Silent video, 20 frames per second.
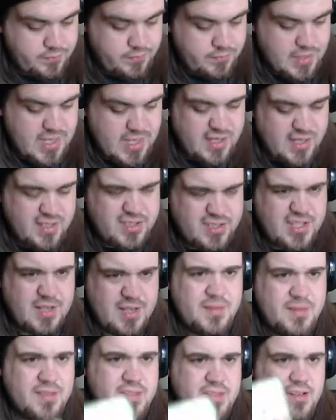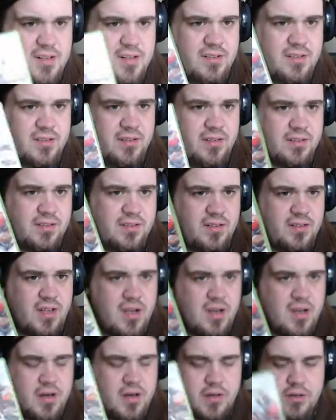Achievements are a
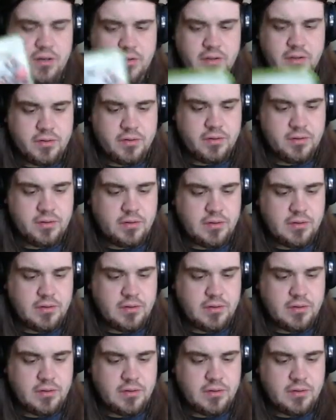lot harder though.